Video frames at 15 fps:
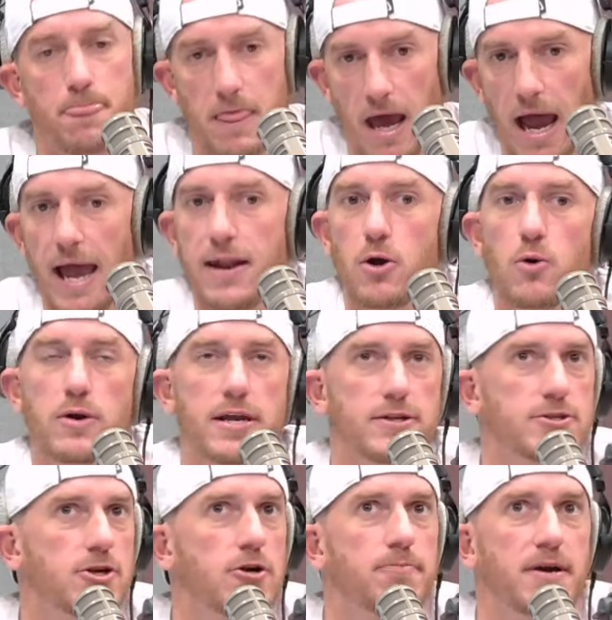I don't
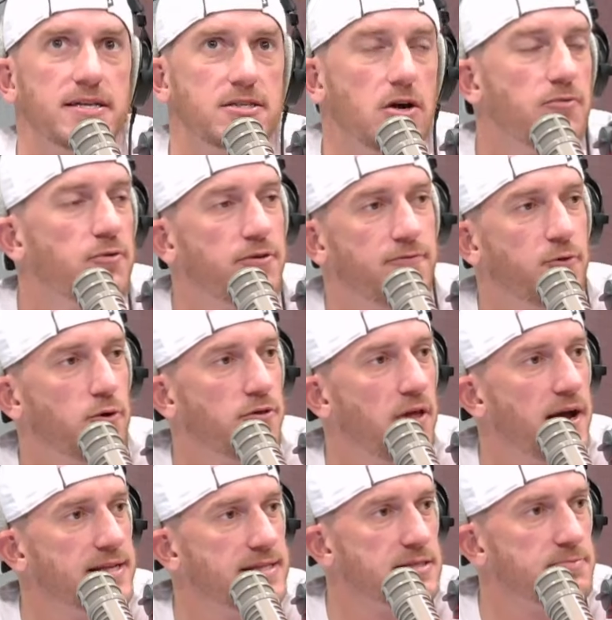concern myself with fourth
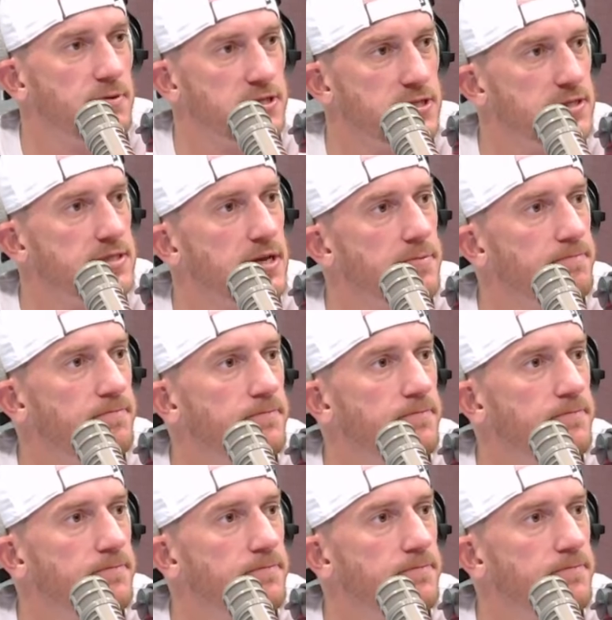lines as much as some.